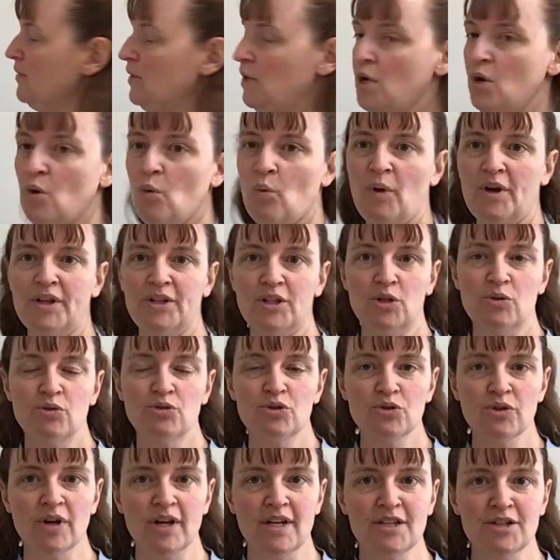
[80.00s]
When you
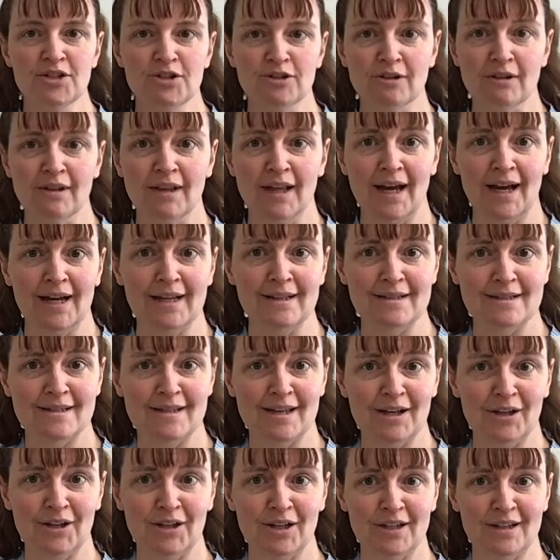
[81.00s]
trace your lines,
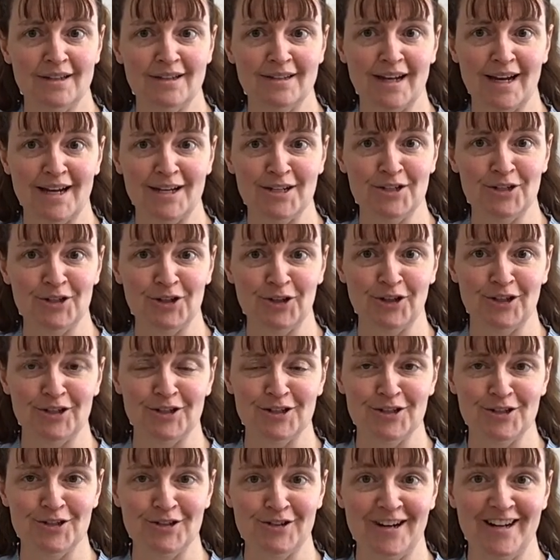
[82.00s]
they'll look nicer and
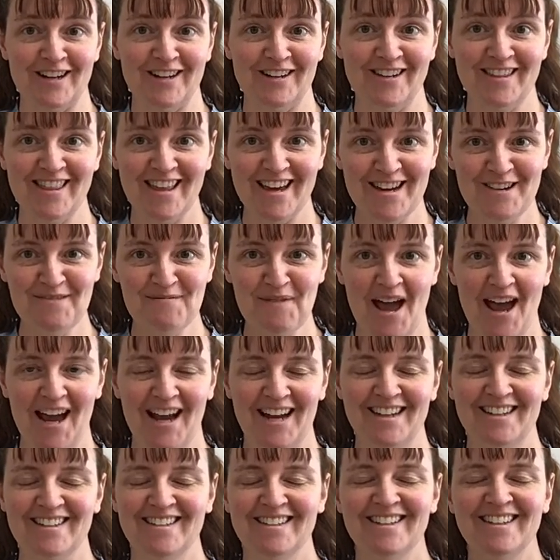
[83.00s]
straighter than
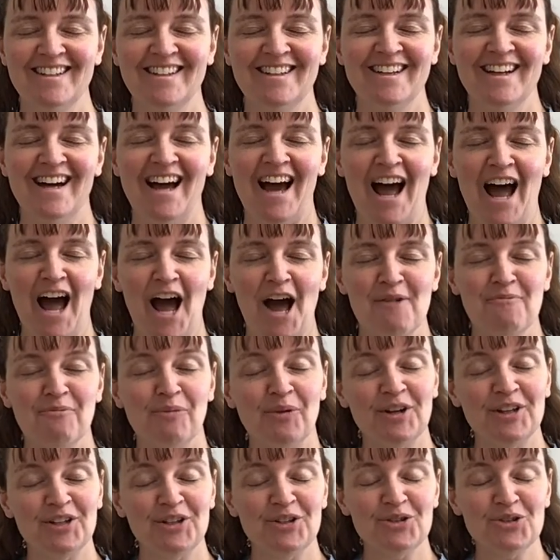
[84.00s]
mine.
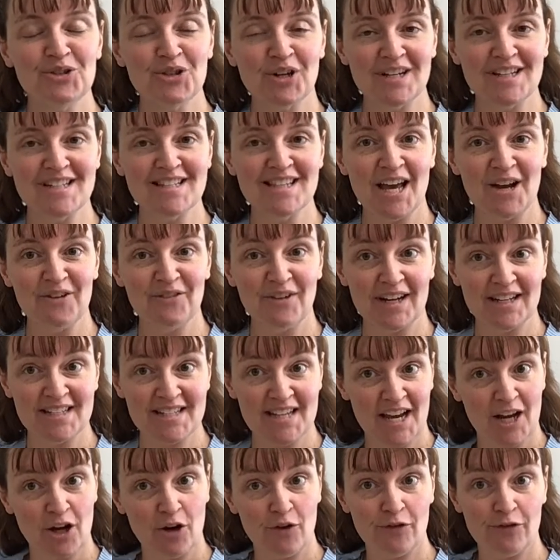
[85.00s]
When you trace that
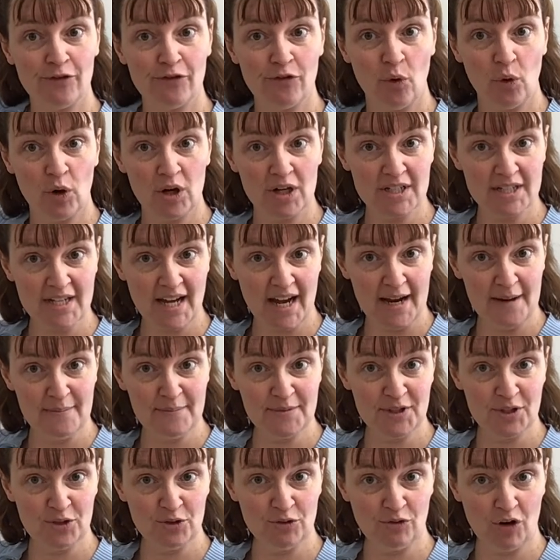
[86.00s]
rectangle 4
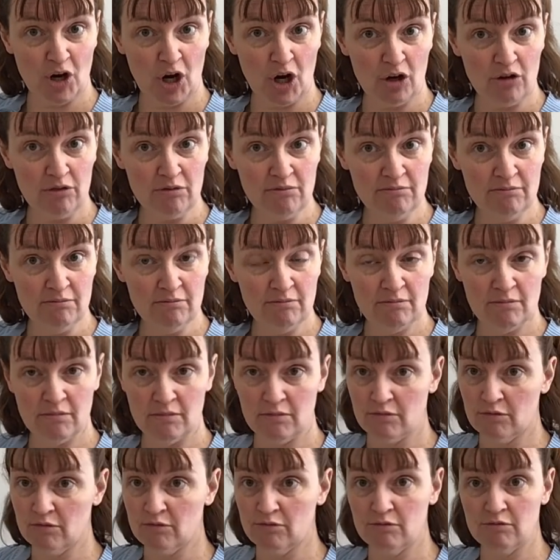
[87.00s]
times in a row,
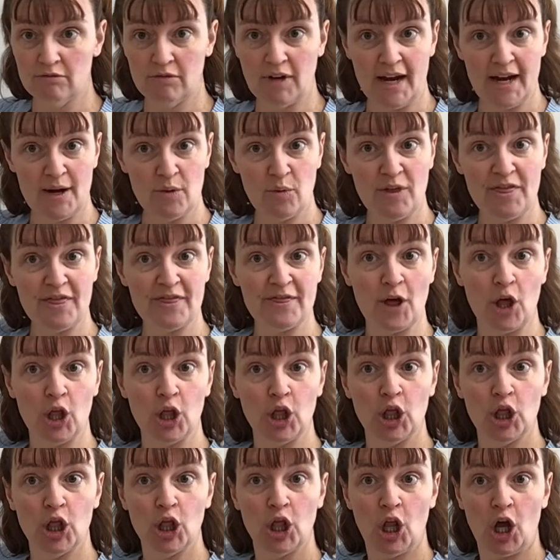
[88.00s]
right with the
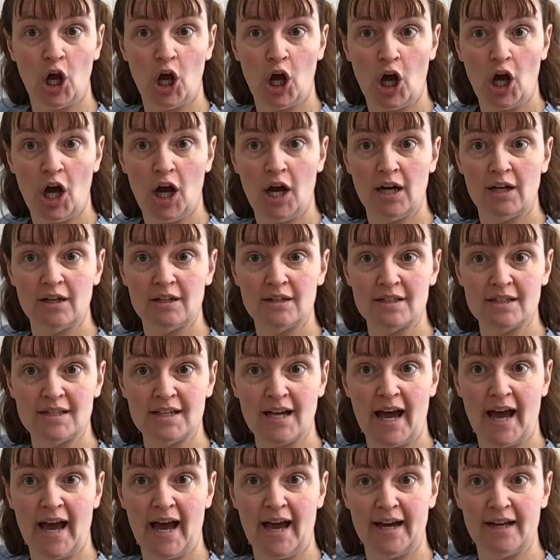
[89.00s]
long
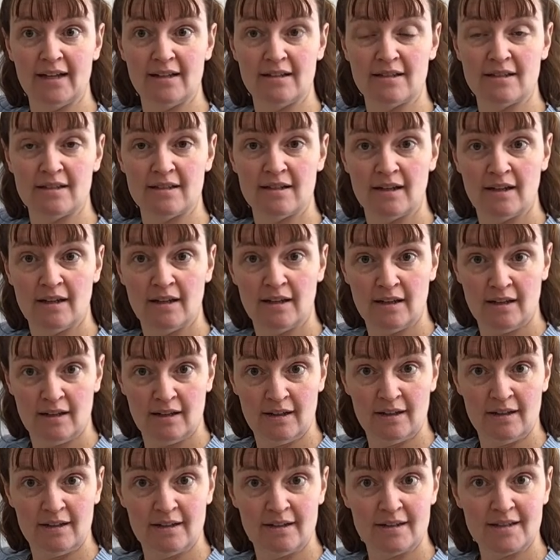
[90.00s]
sides
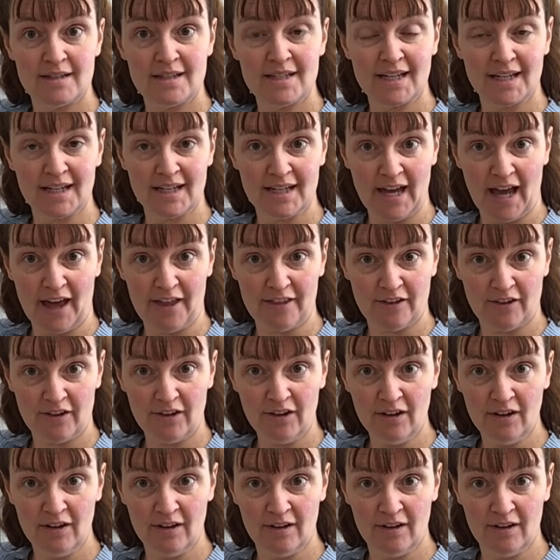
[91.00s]
together,